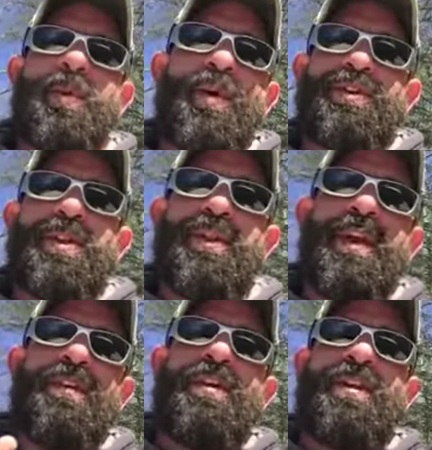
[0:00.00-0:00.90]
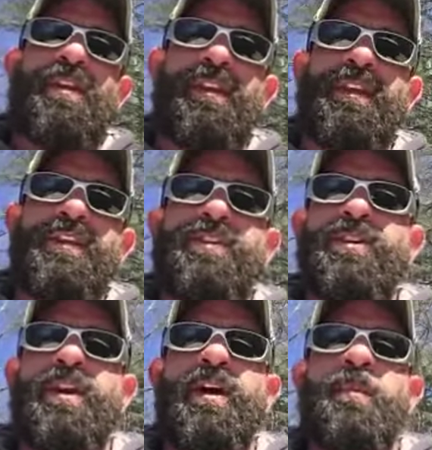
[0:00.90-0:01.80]
person on the other end of the
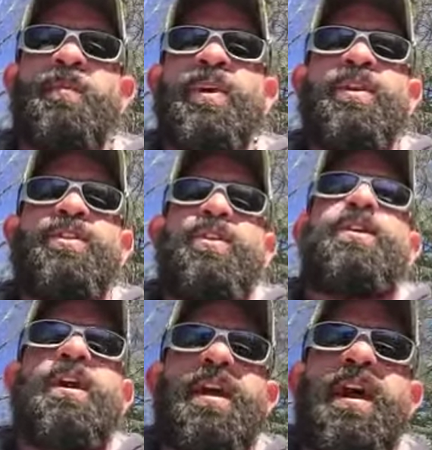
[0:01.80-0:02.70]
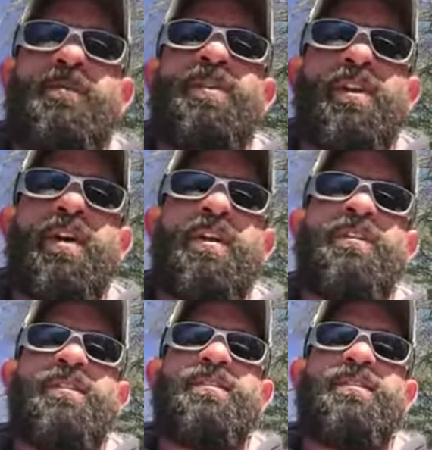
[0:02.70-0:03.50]
leash. You're gonna have to learn